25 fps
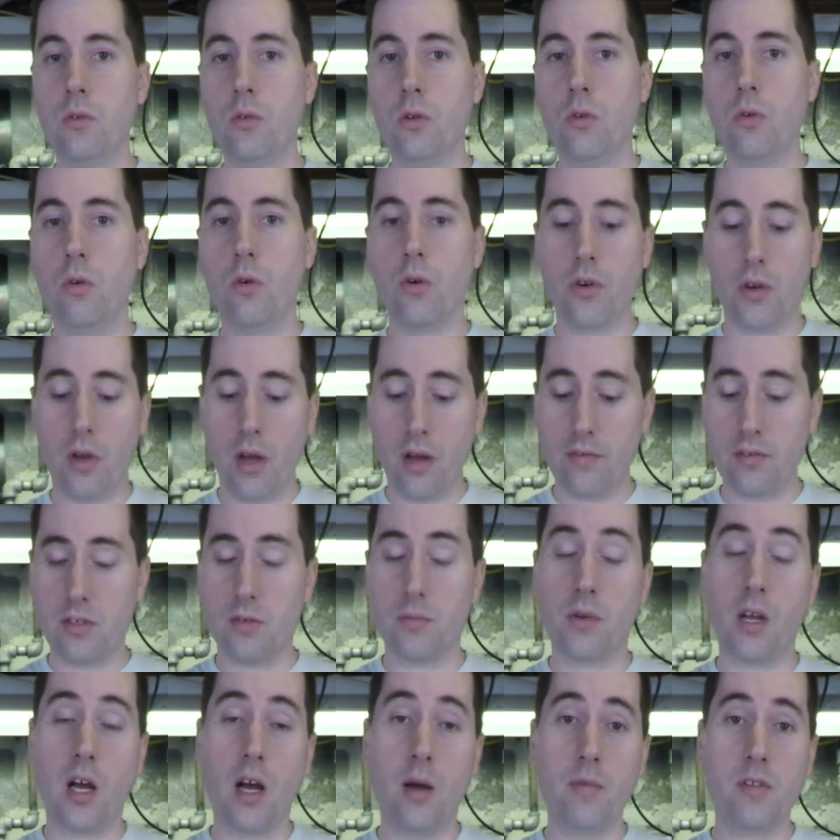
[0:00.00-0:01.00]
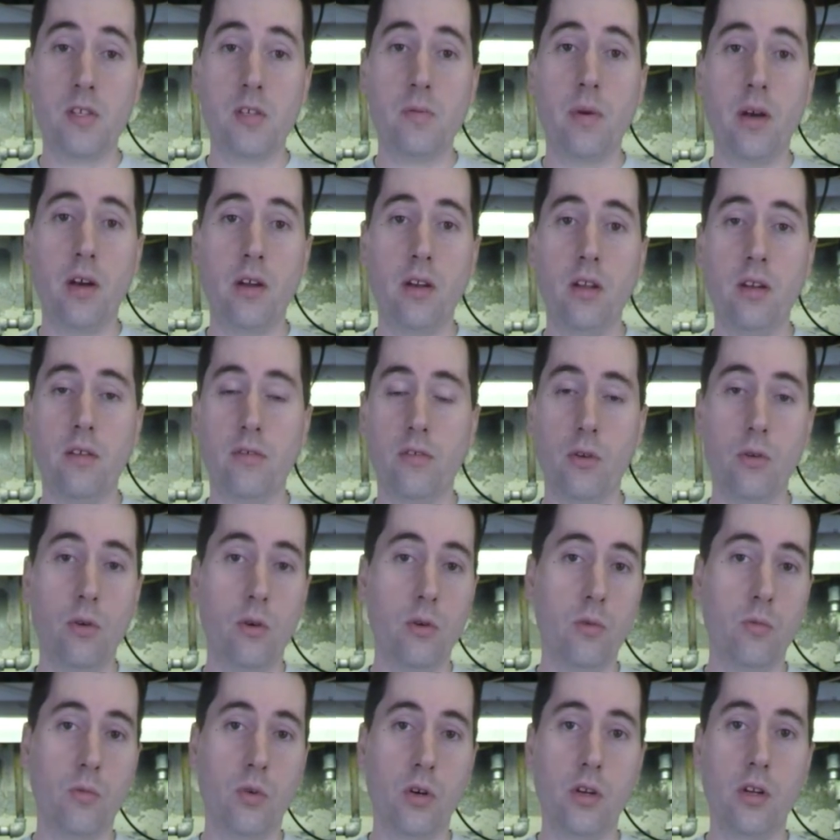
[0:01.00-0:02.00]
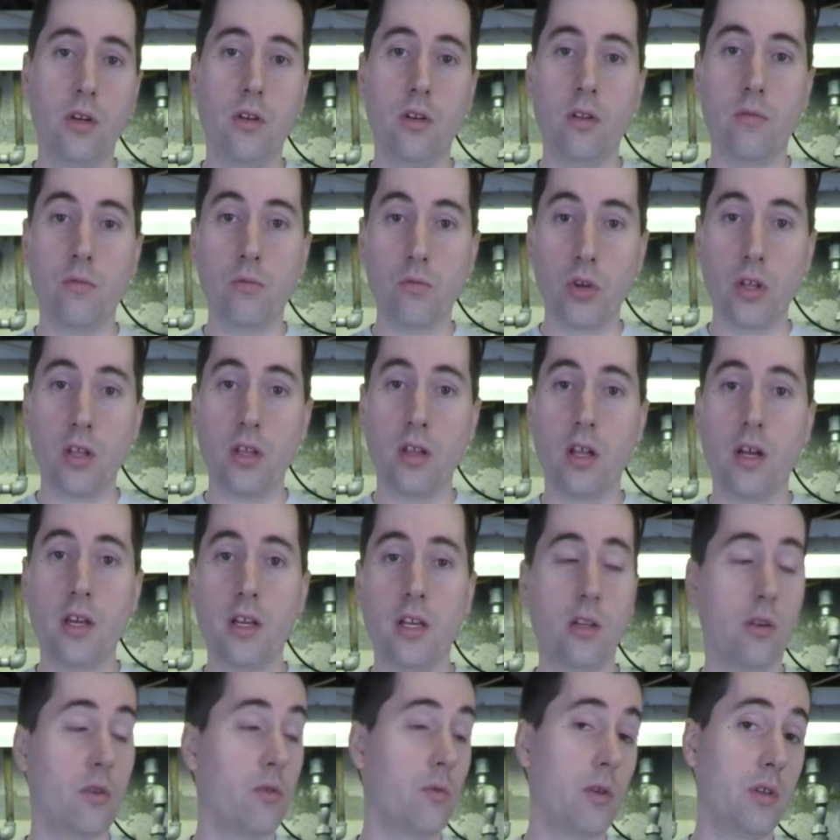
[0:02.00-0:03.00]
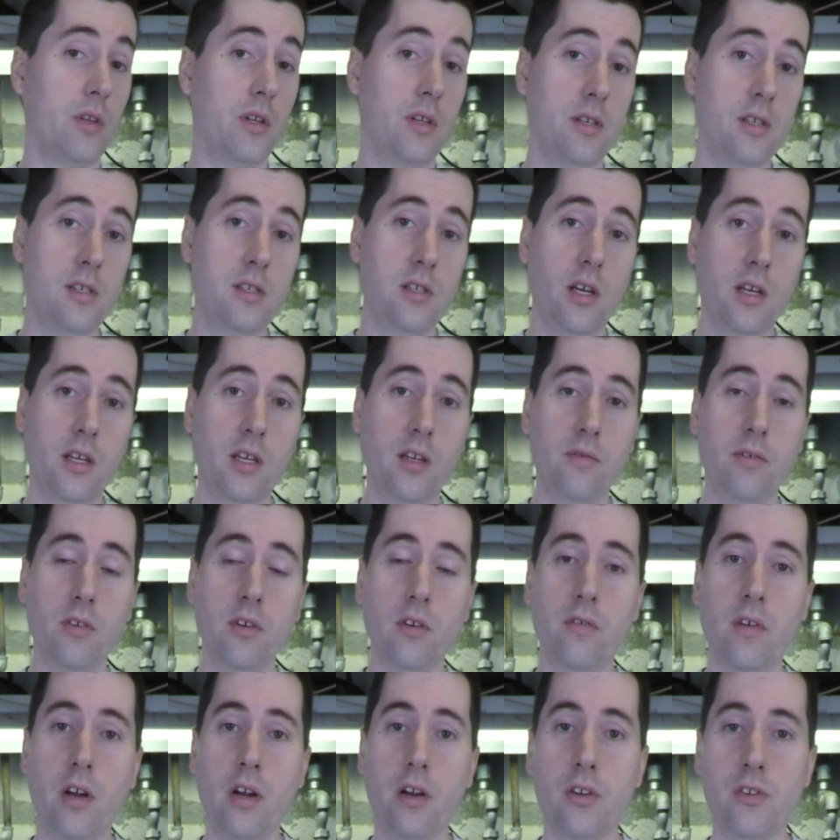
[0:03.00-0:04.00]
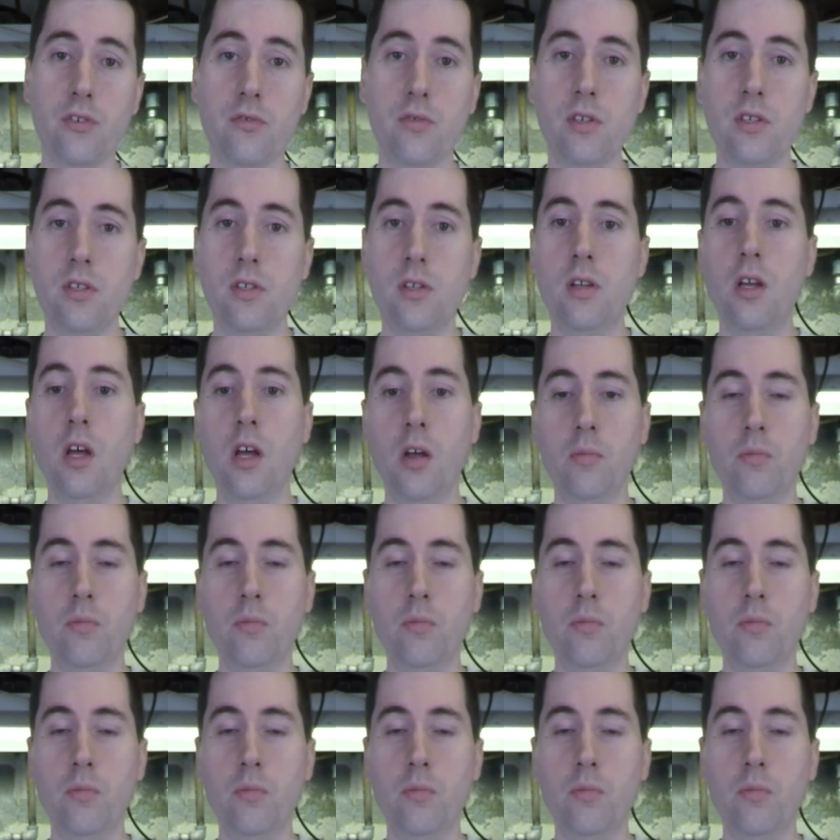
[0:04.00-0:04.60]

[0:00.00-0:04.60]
or you have some comments about it, if you own one and really like it or really dislike it for various reasons,